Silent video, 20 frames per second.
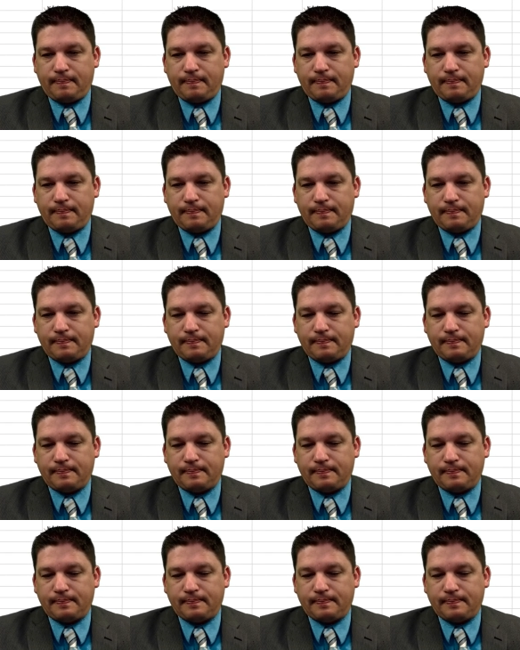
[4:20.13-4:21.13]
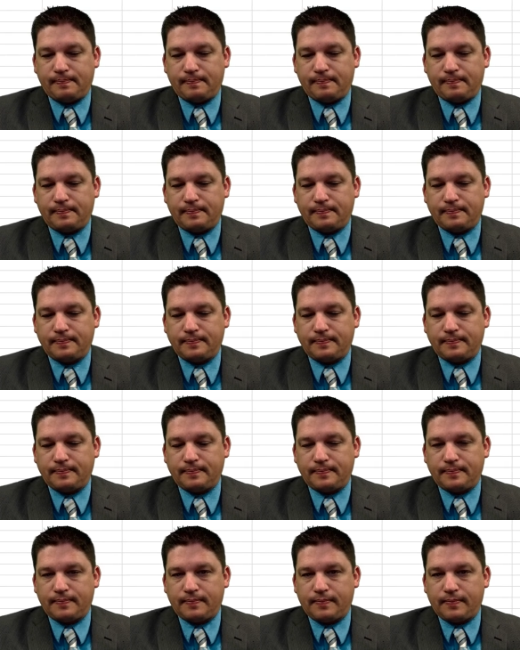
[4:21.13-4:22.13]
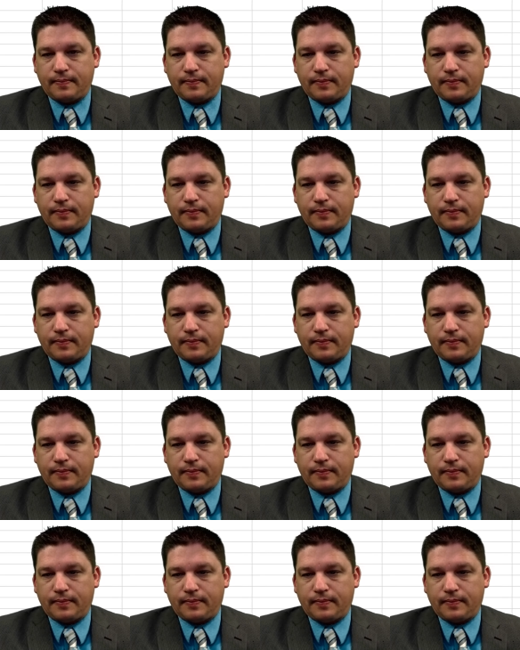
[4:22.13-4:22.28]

No one is speaking in this clip.